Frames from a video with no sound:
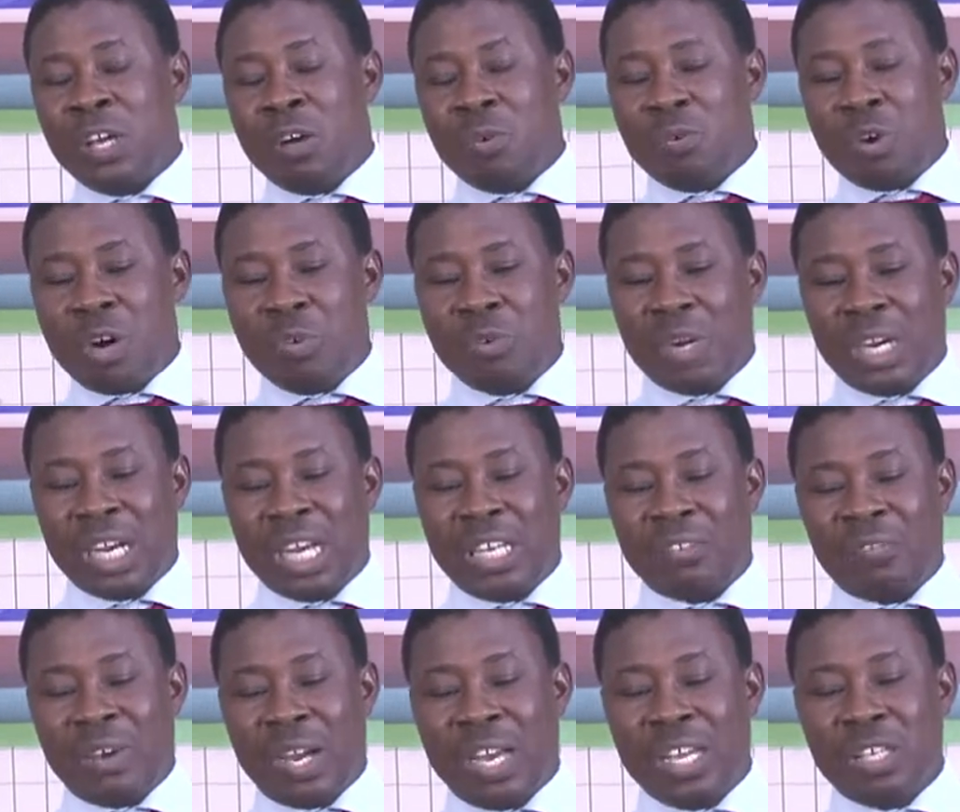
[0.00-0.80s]
when we
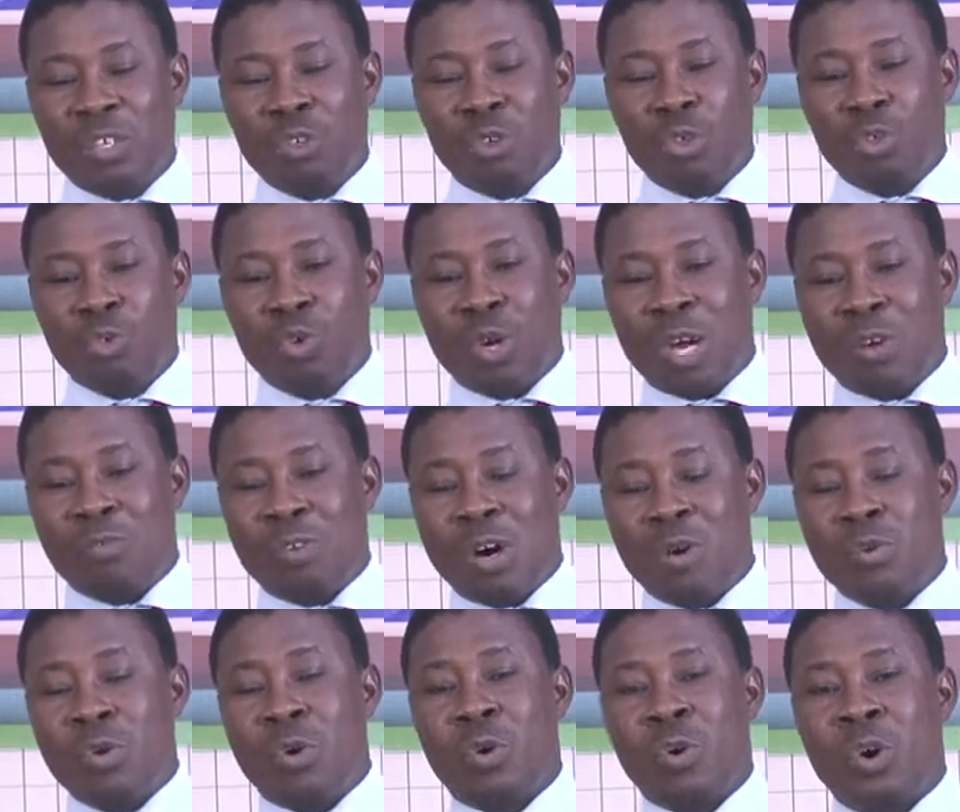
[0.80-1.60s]
classify NGOs, we have
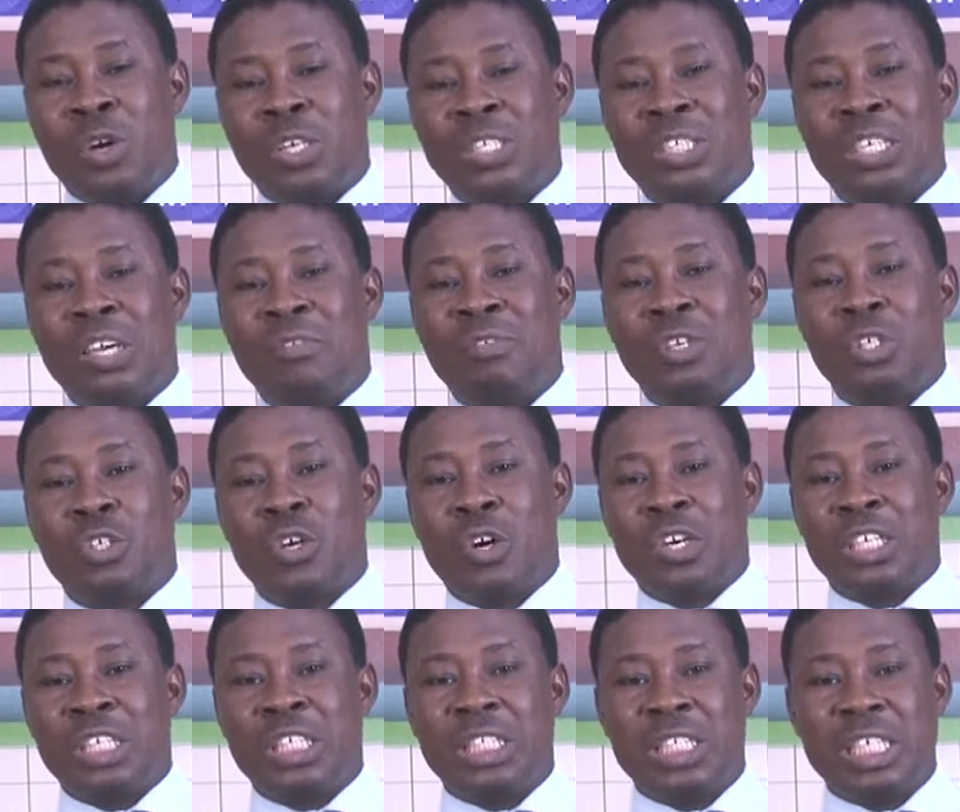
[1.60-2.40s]
what we call service
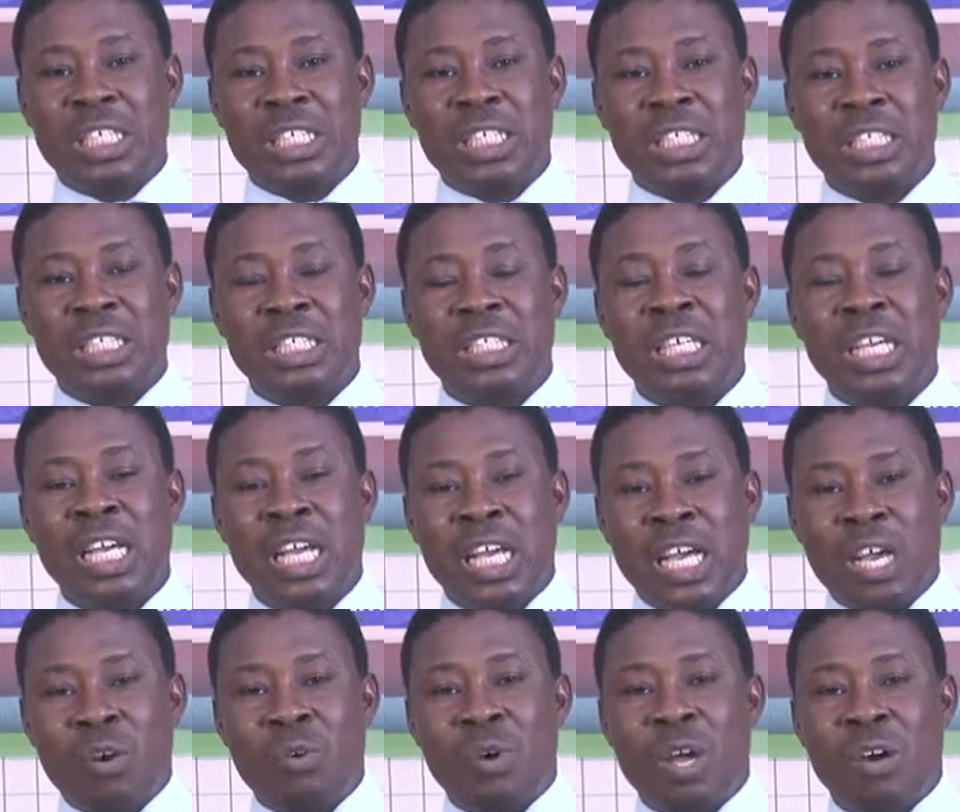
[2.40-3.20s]
organizations,
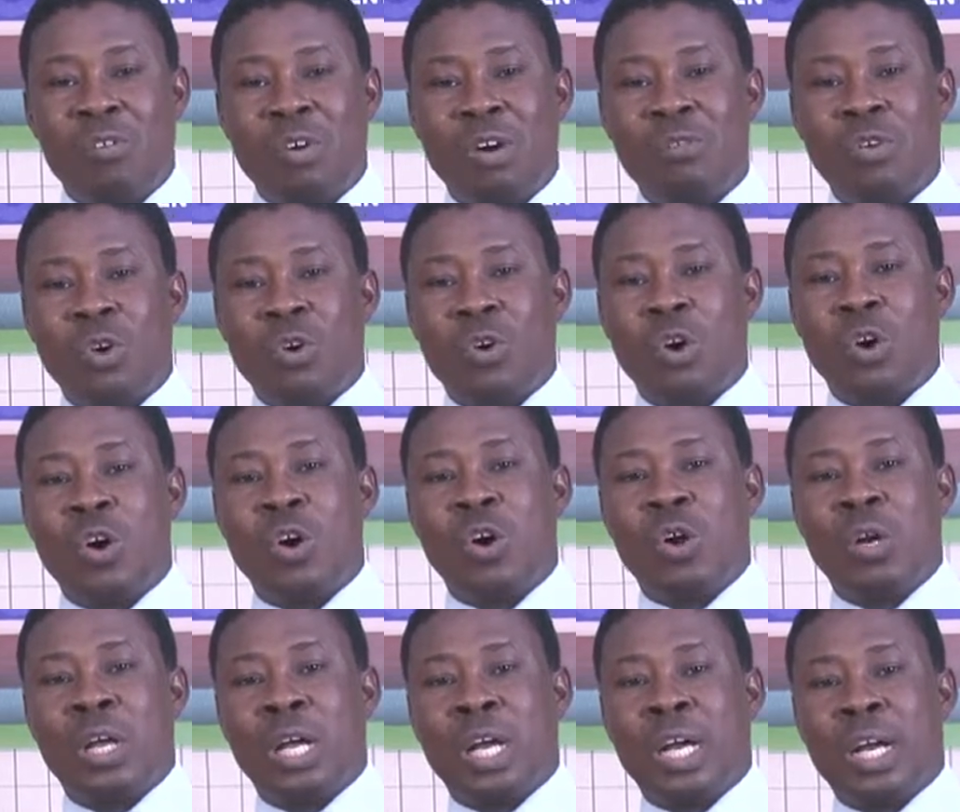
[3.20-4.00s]
and we have what we
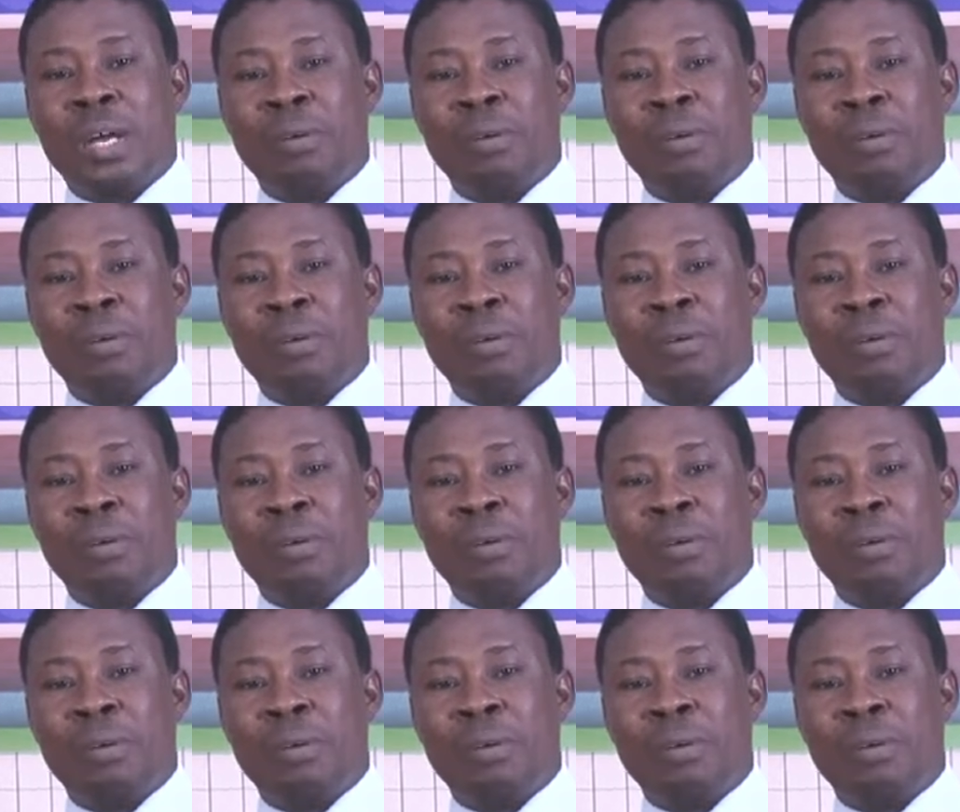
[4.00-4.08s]
call